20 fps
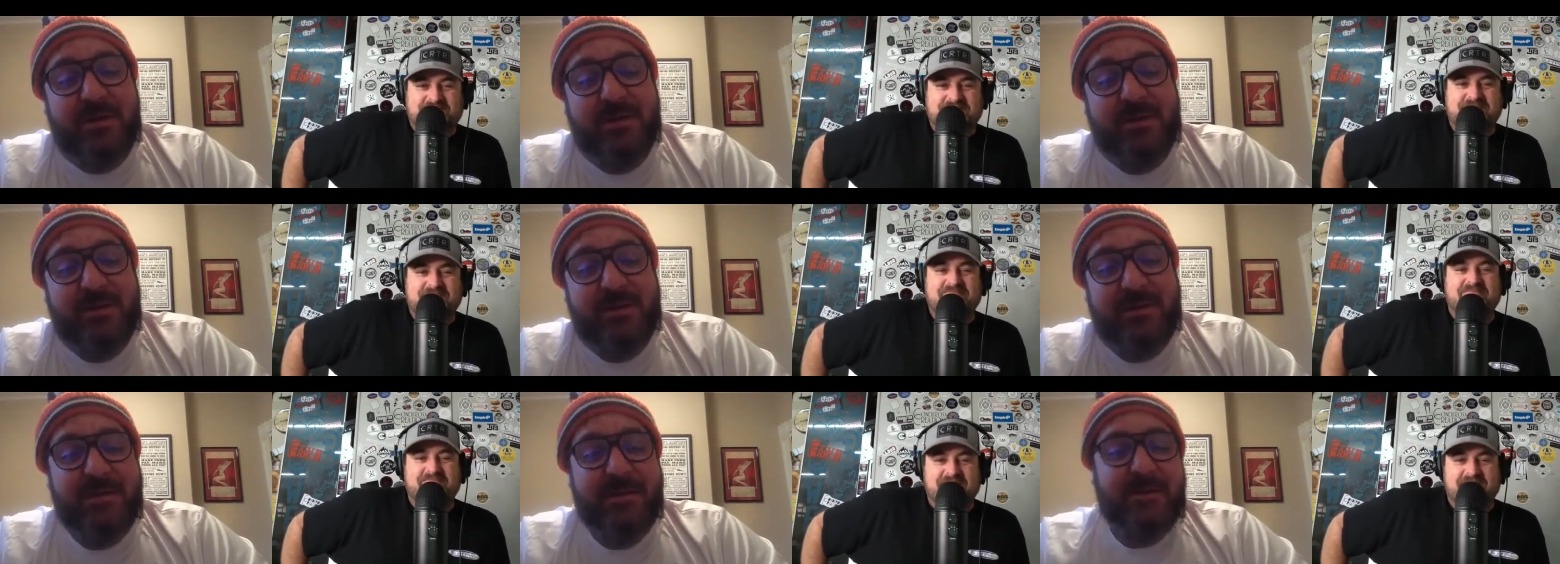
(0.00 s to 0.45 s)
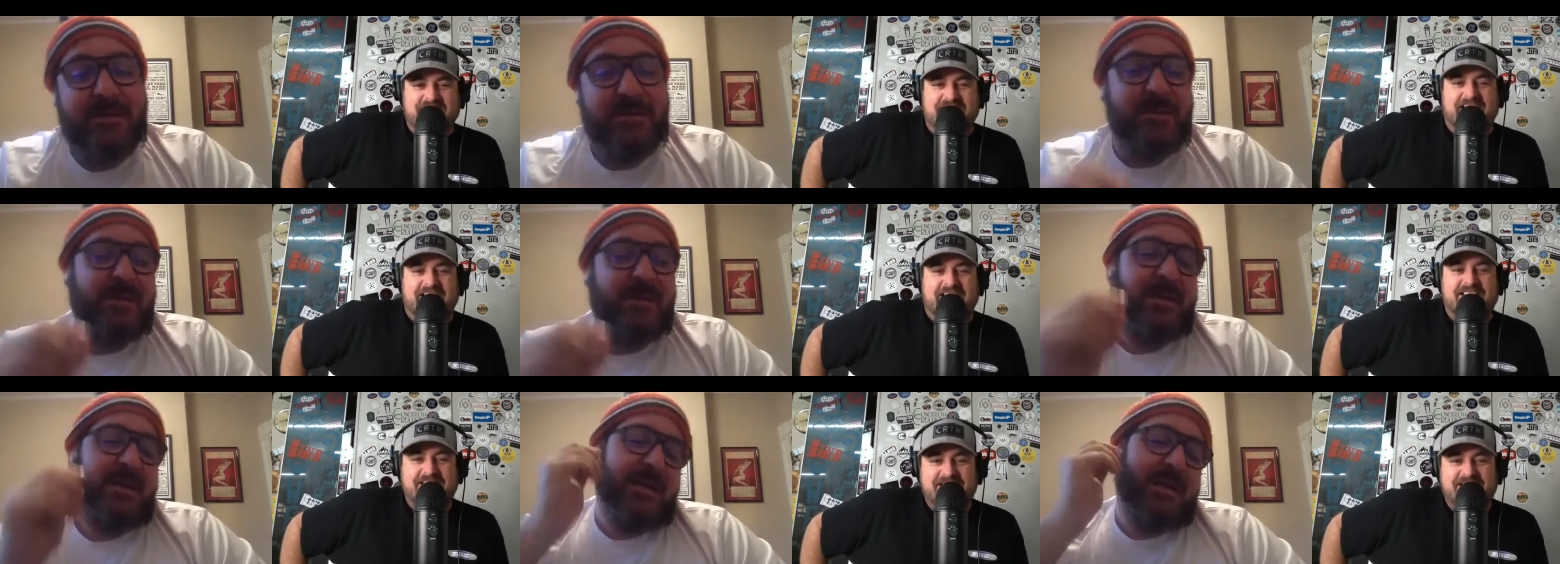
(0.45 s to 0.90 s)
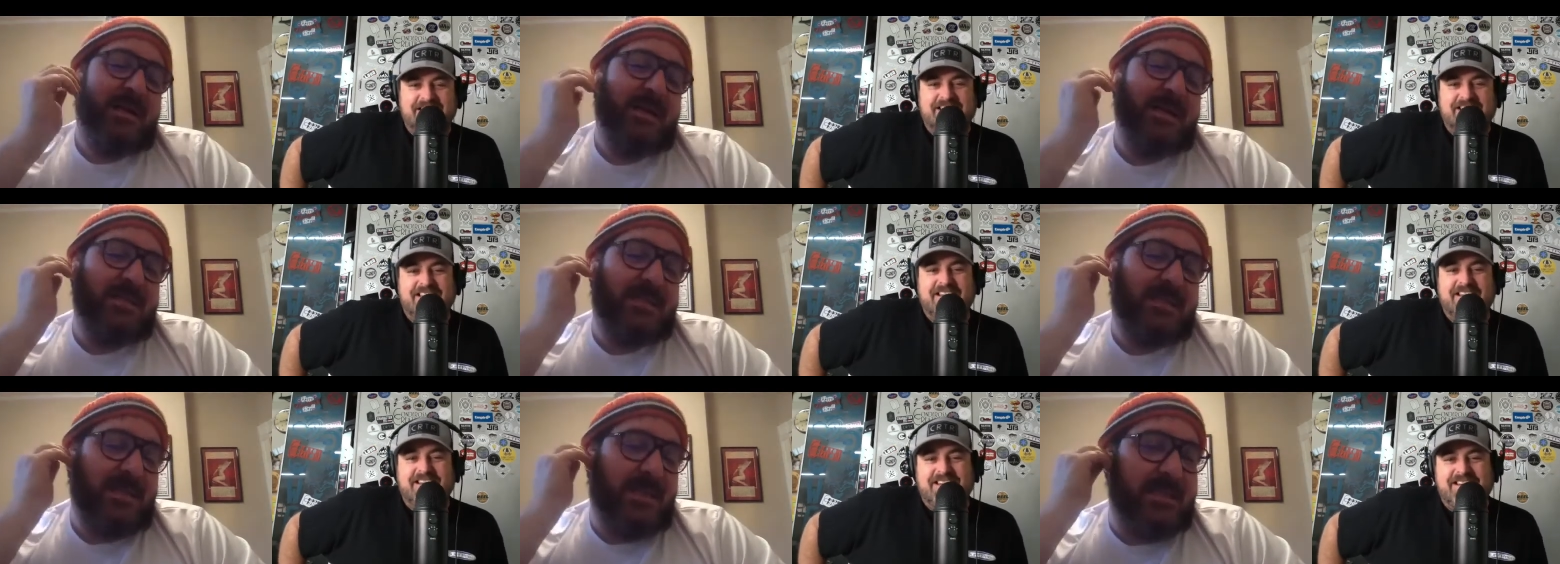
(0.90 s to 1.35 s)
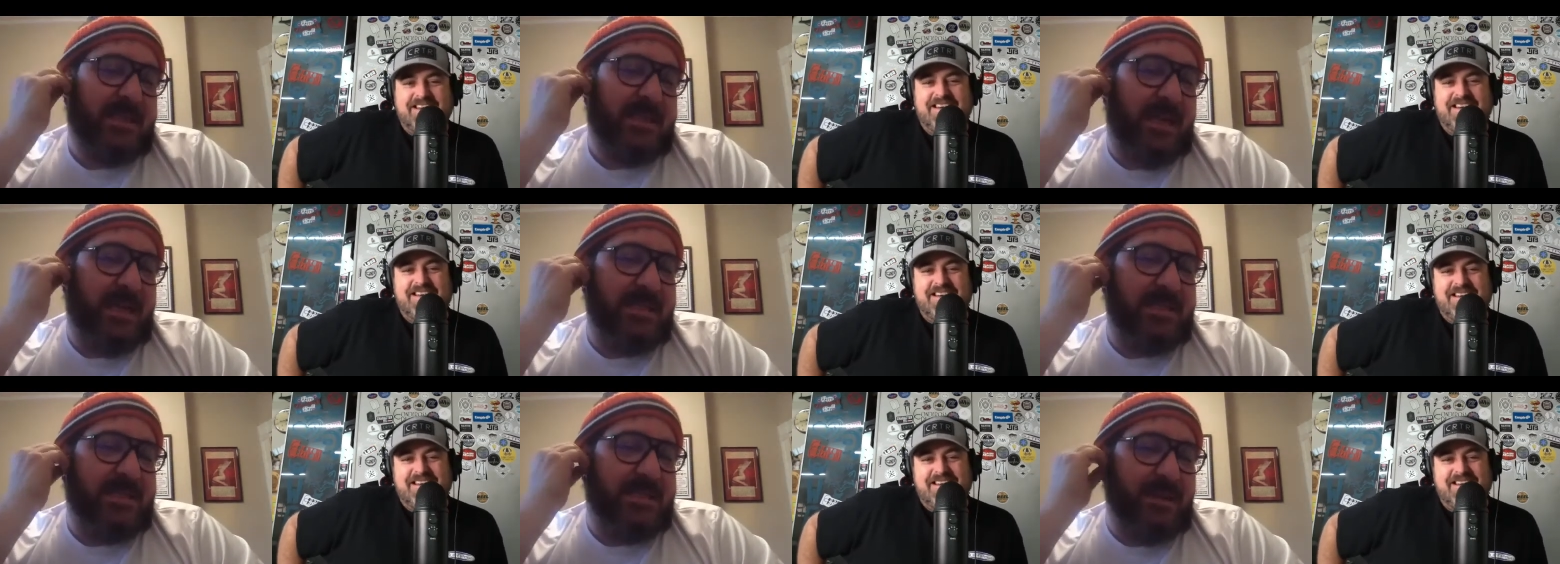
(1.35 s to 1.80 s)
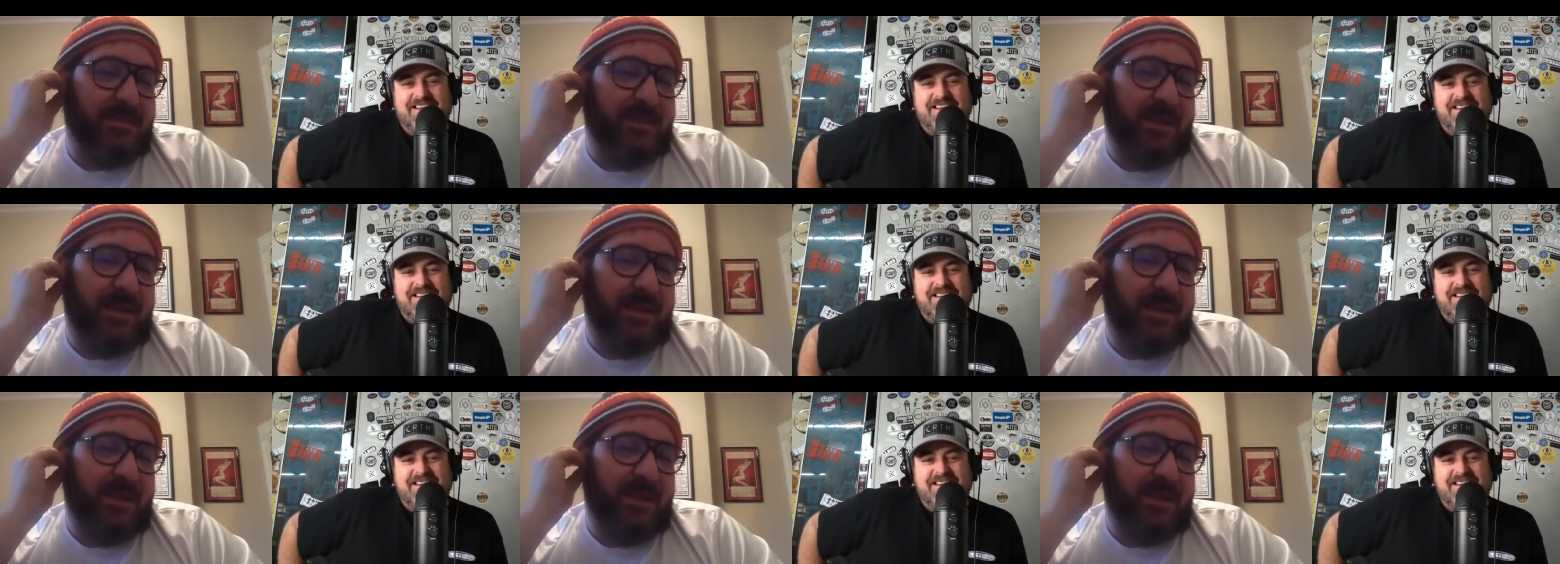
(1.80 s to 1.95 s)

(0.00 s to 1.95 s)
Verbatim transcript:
Speaker 1: Yeah, because because that is something that